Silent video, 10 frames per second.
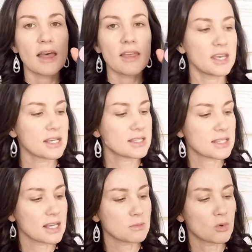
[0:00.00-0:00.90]
This
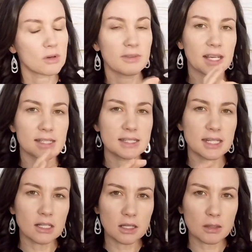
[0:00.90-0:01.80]
is more of like a
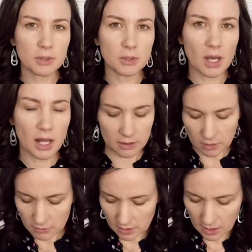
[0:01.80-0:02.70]
tealy blue color.
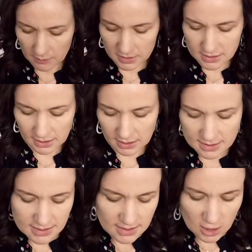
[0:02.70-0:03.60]
It's like a
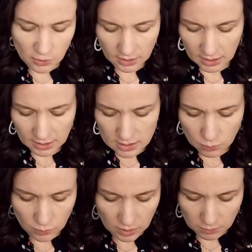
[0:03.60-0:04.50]
sea green. It's
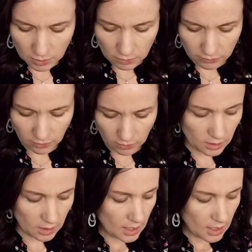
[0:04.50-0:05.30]
really beautiful.